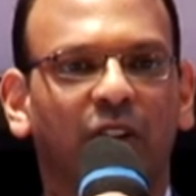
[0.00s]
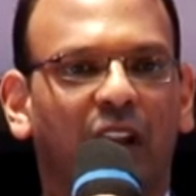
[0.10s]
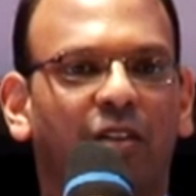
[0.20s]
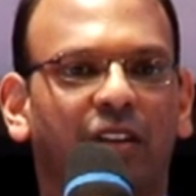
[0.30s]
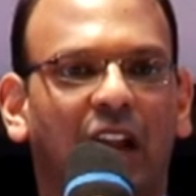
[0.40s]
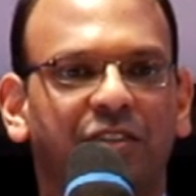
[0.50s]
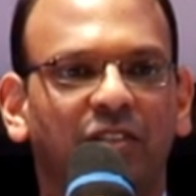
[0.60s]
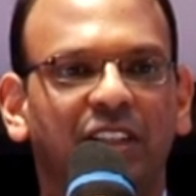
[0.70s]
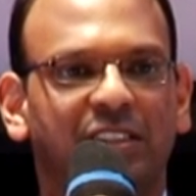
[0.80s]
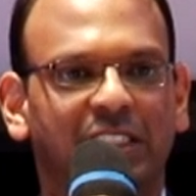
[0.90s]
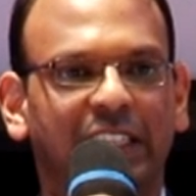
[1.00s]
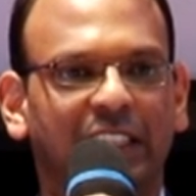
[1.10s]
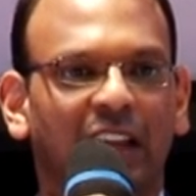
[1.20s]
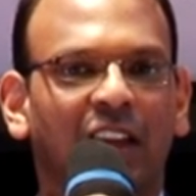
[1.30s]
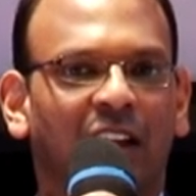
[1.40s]
cannot actually
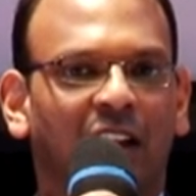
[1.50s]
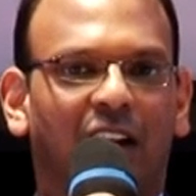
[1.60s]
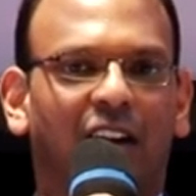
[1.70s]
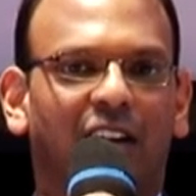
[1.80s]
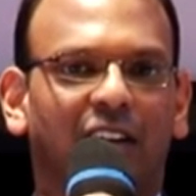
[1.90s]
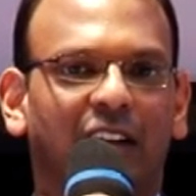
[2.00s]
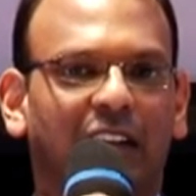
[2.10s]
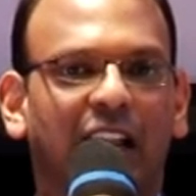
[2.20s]
see, it